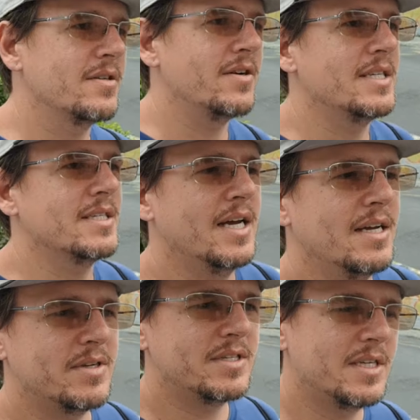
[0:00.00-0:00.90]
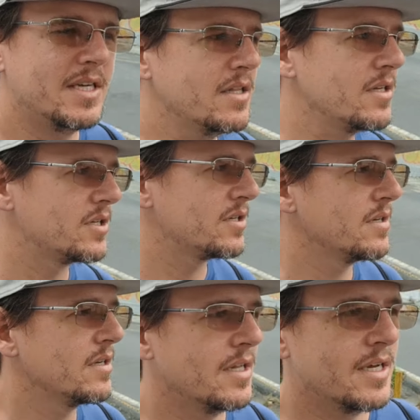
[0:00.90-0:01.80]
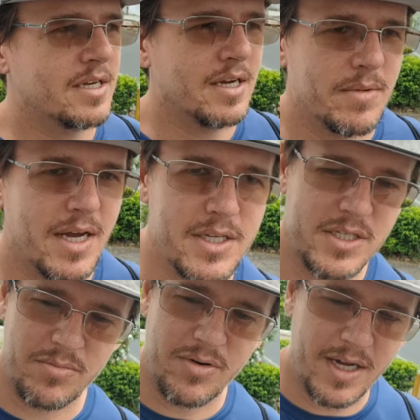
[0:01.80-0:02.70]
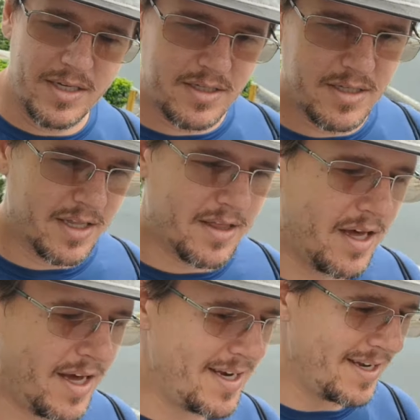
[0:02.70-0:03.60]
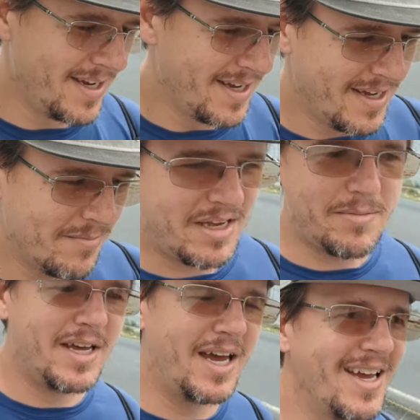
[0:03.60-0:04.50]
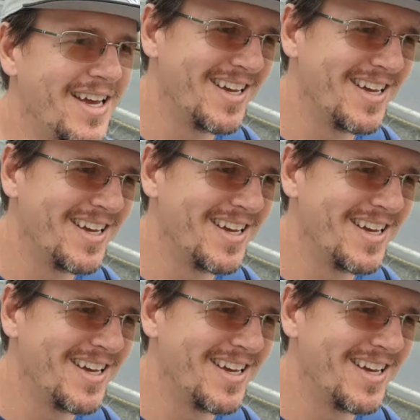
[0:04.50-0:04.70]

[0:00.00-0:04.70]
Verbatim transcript: great sign, but it's in English. Like, I'm kind of surprised. I thought maybe that